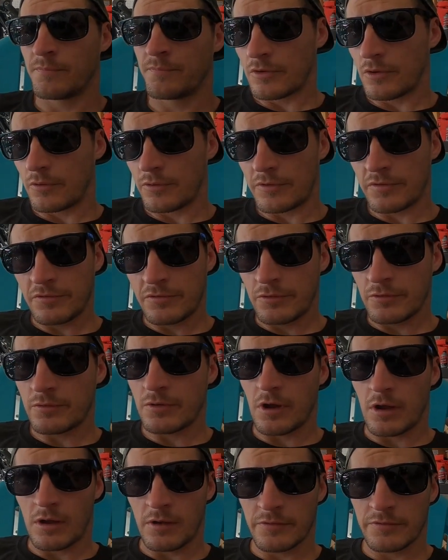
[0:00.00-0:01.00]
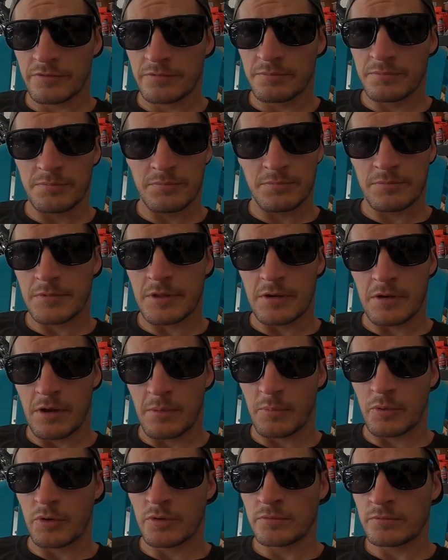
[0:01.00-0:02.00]
So this dude calls the
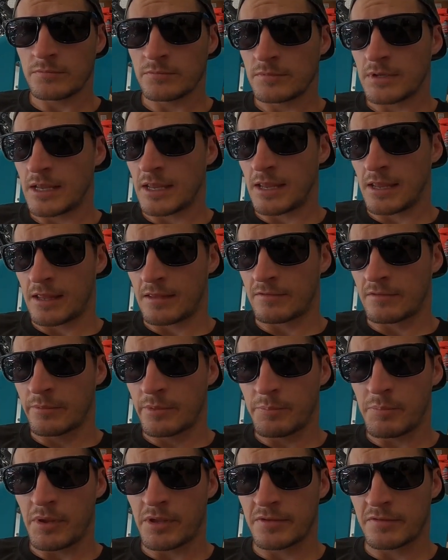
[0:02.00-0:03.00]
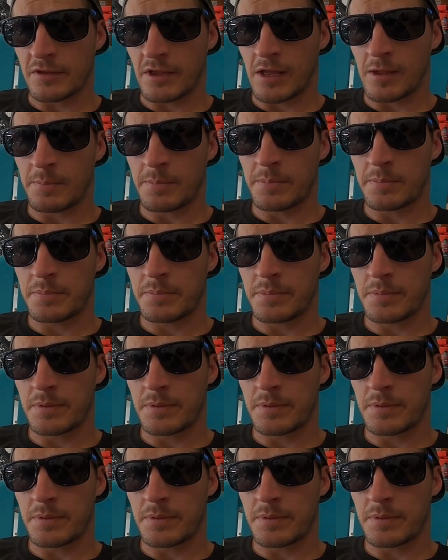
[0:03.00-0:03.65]
number and somebody picks up